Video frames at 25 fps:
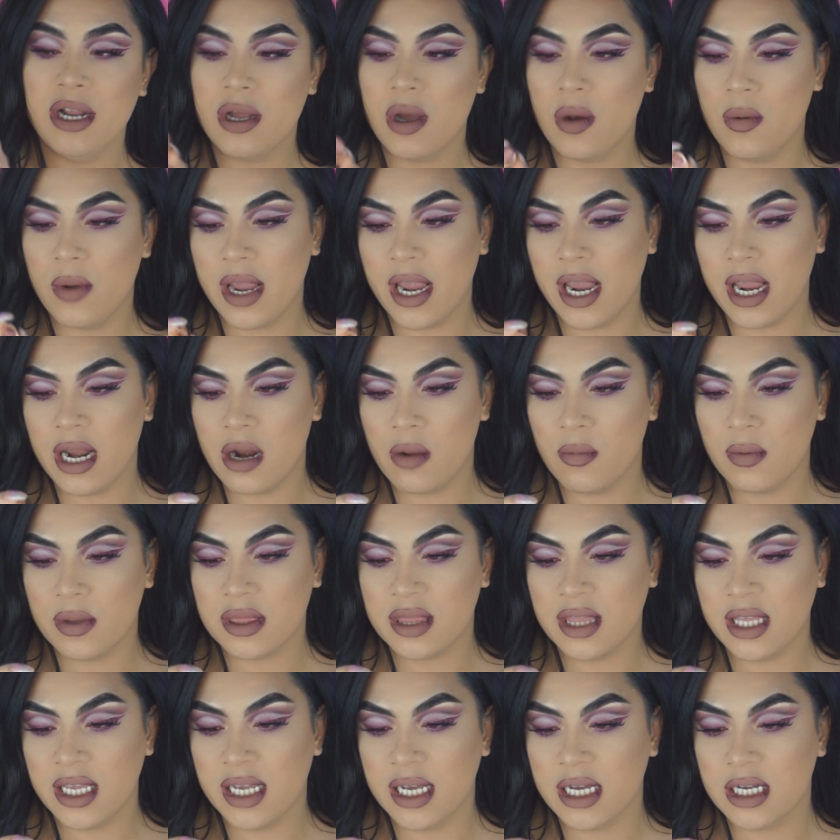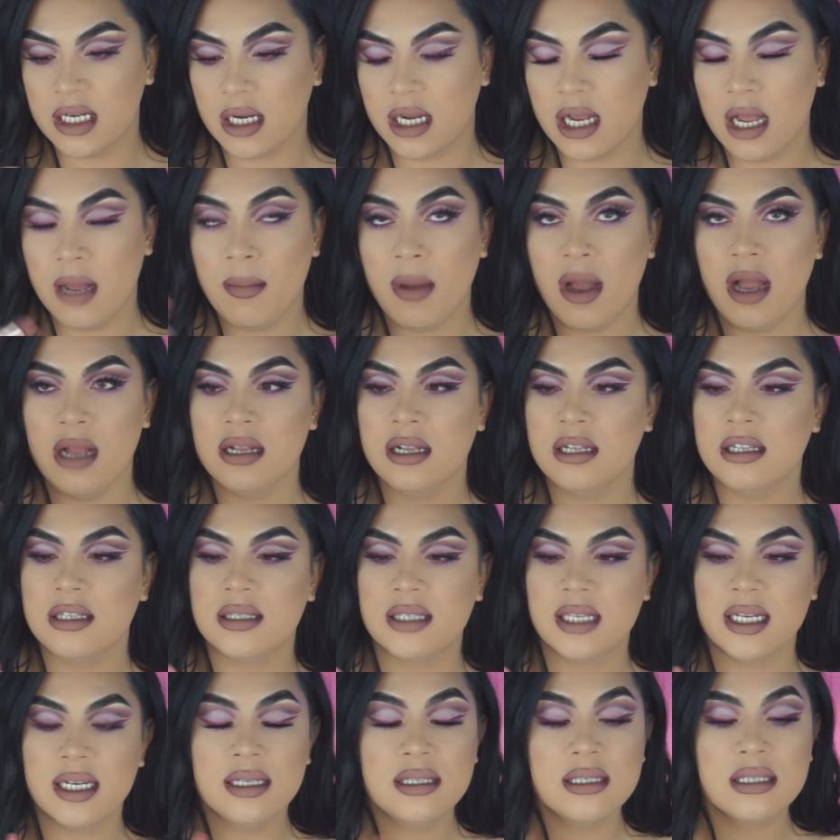gonna go in with the Come On
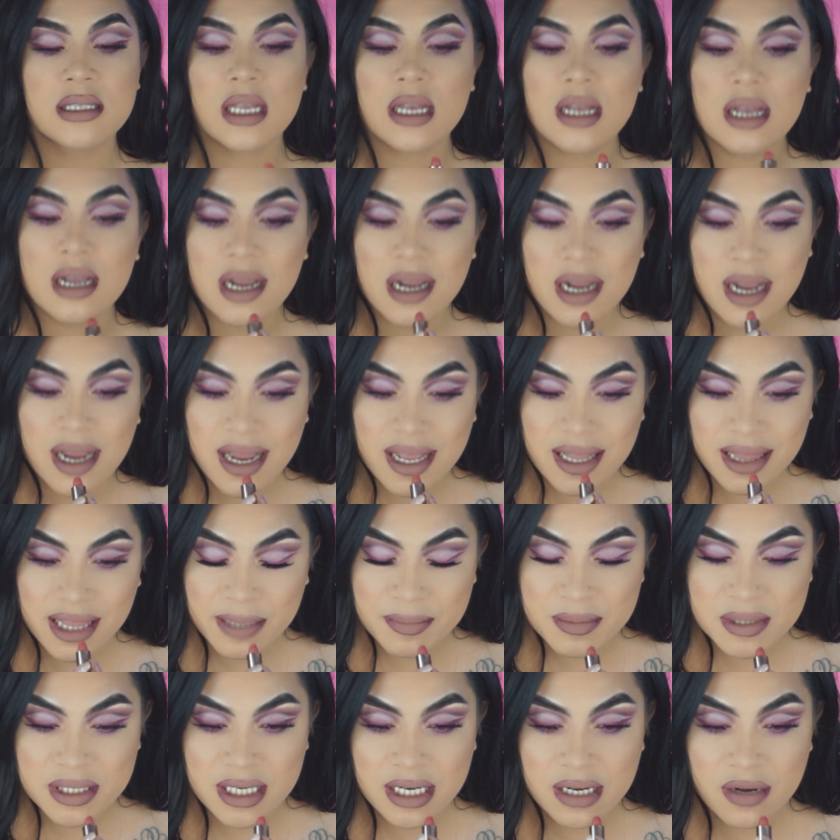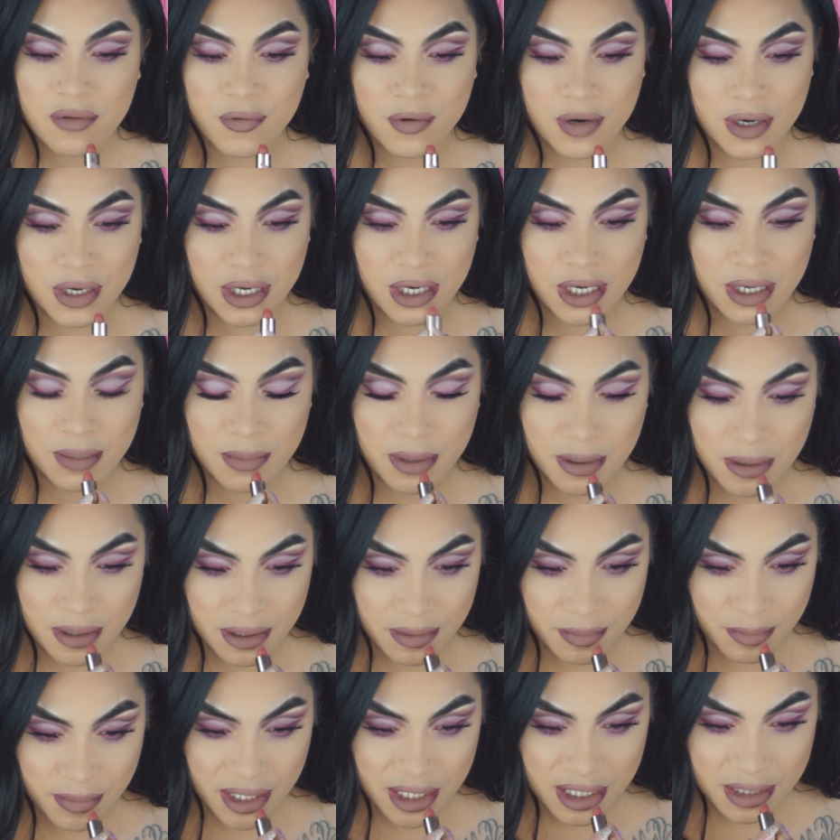Sis lipstick from
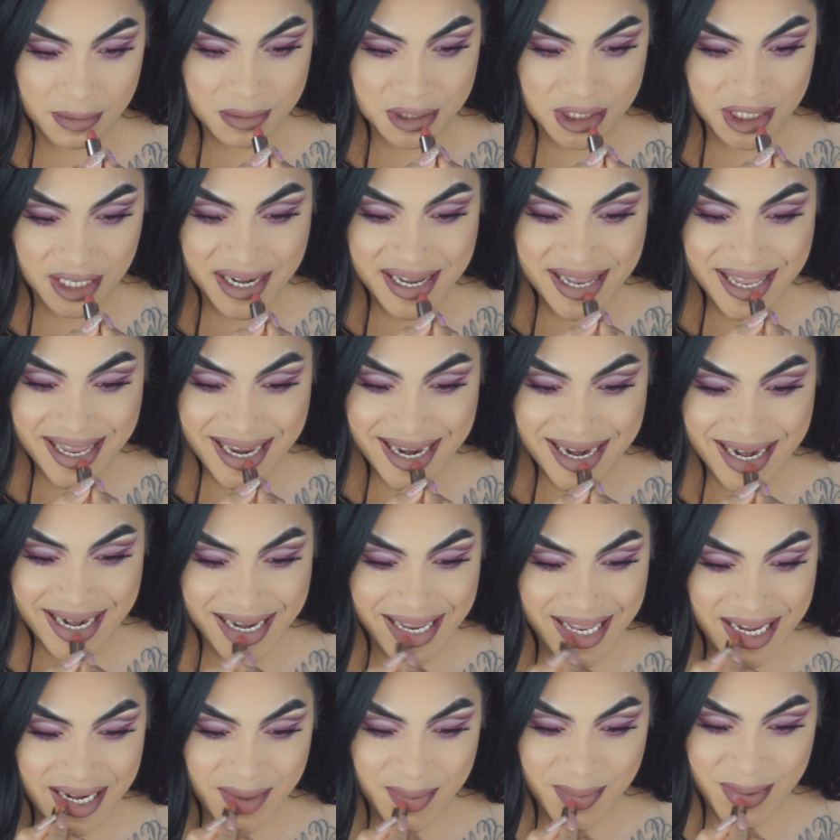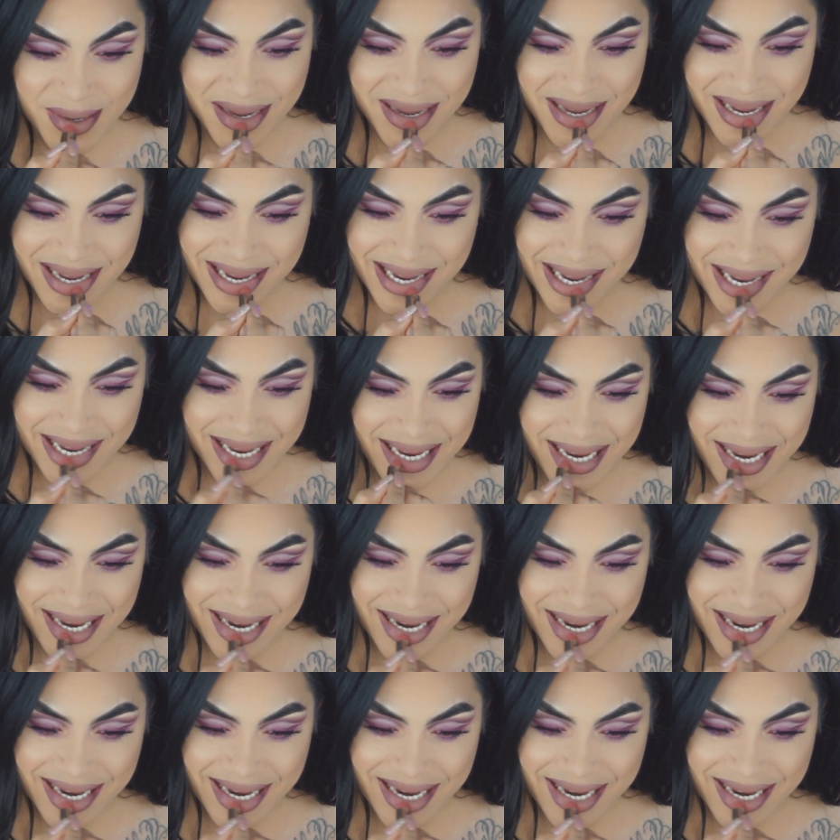Makeup Shayla and ColourPop.